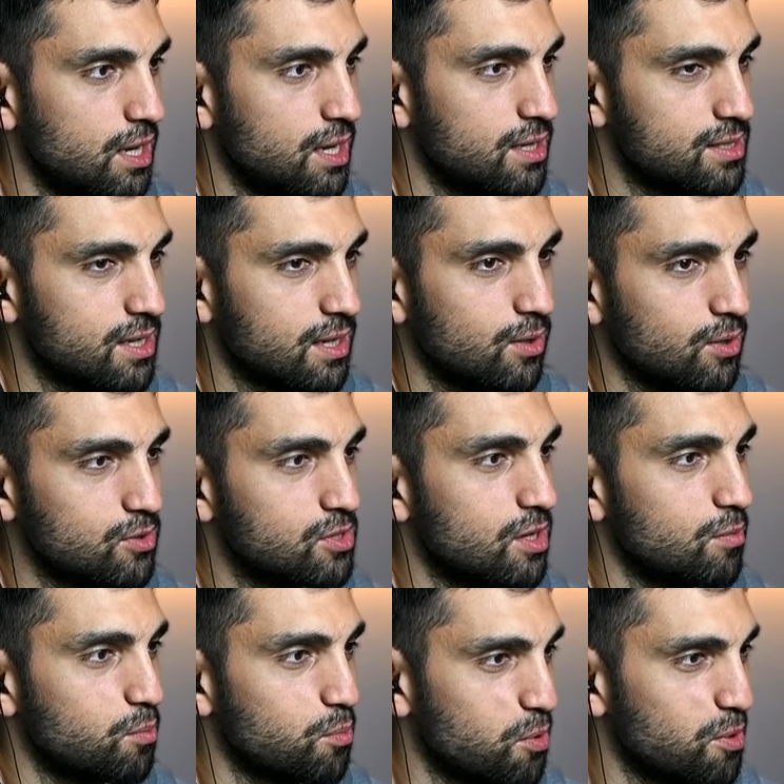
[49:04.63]

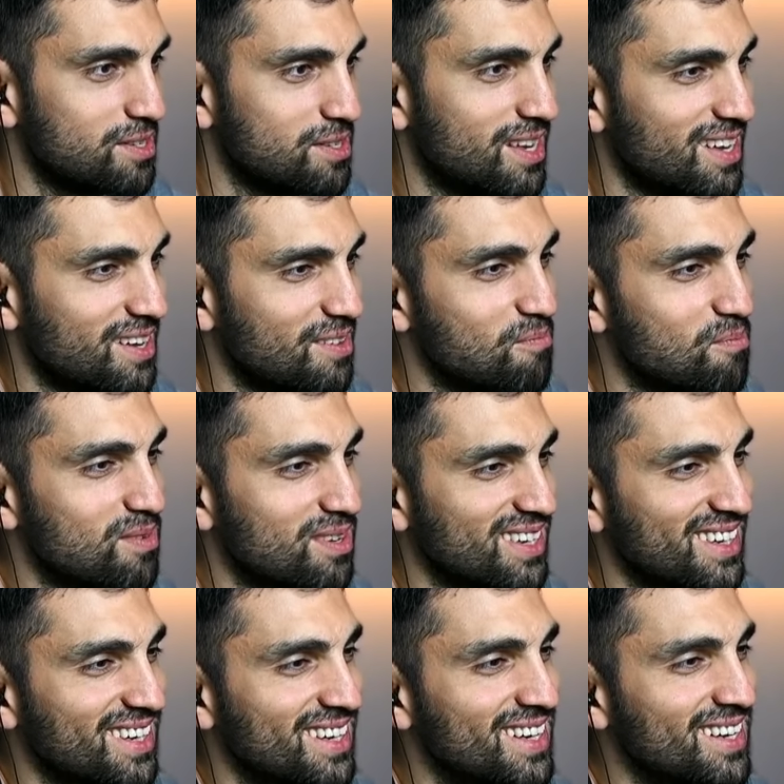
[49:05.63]
psychological
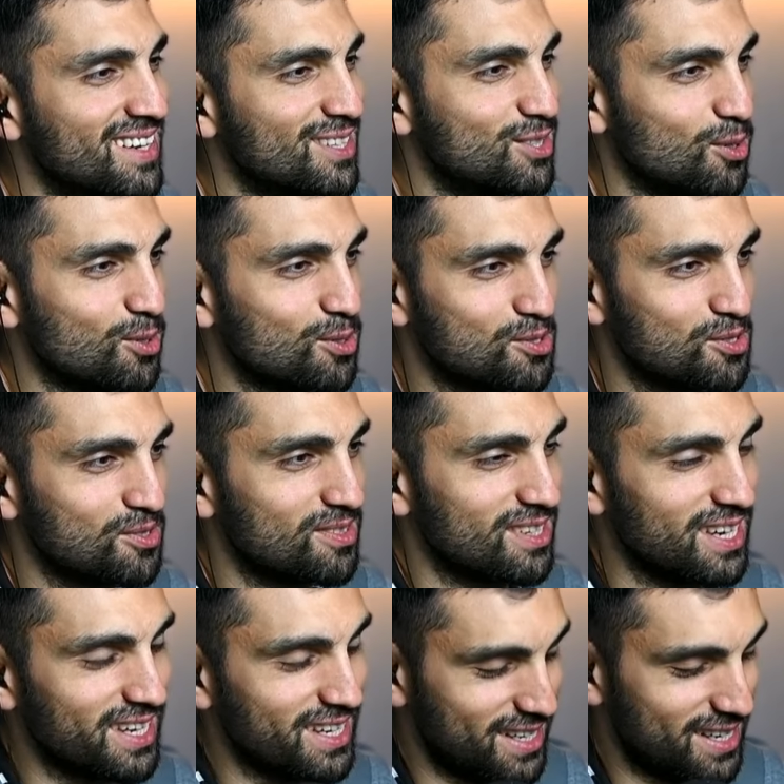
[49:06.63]
torture.
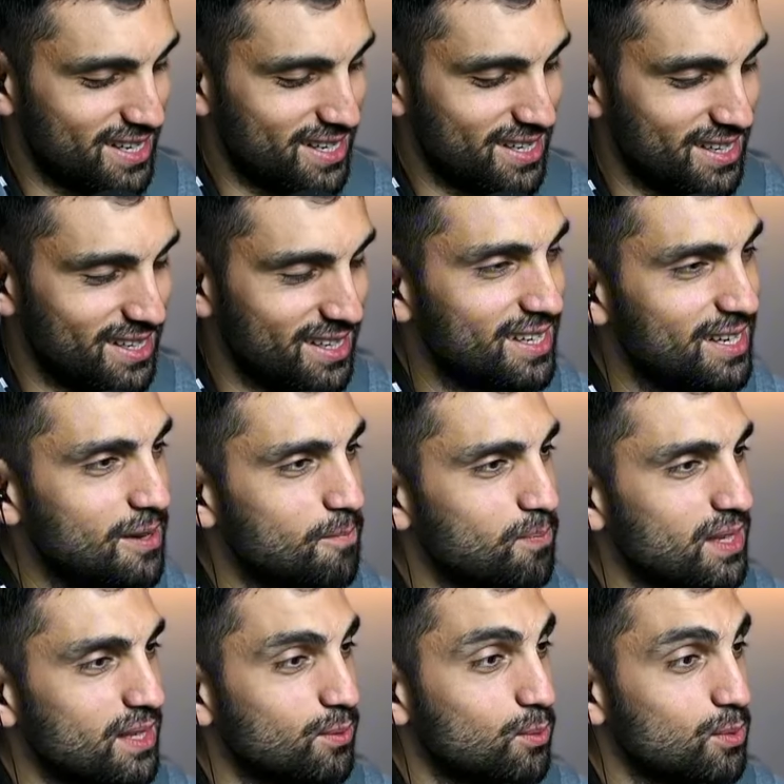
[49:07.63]
Like,
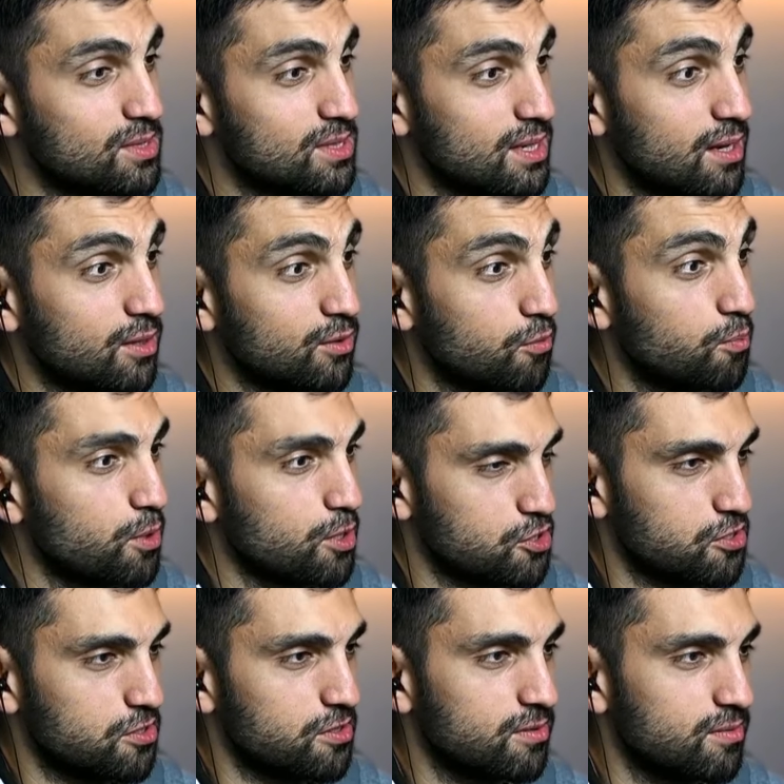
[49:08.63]
it was a lot of
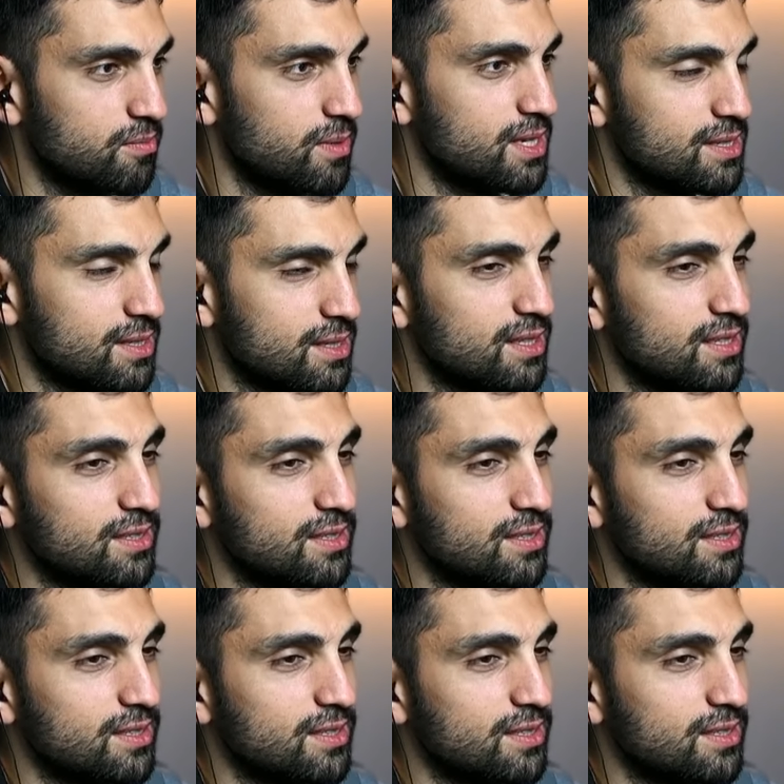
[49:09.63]
pressure basically.